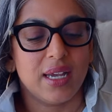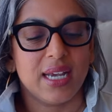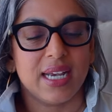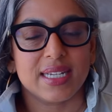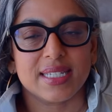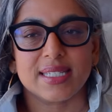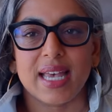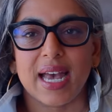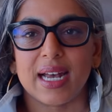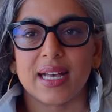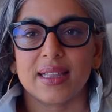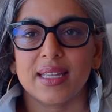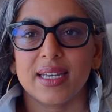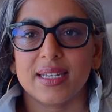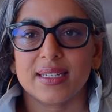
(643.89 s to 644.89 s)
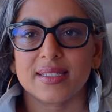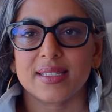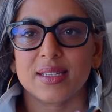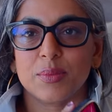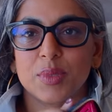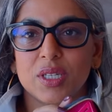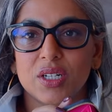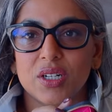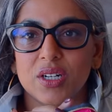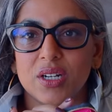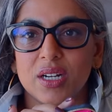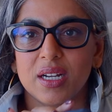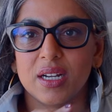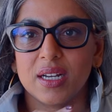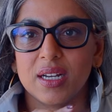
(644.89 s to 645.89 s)
exactly
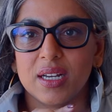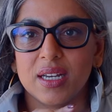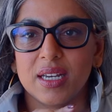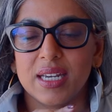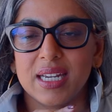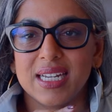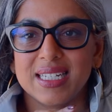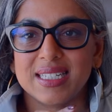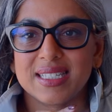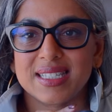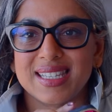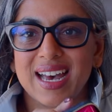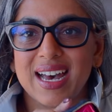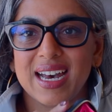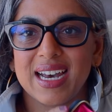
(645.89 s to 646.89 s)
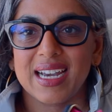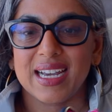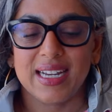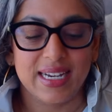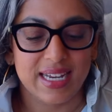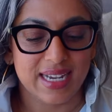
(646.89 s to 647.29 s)
similar inside,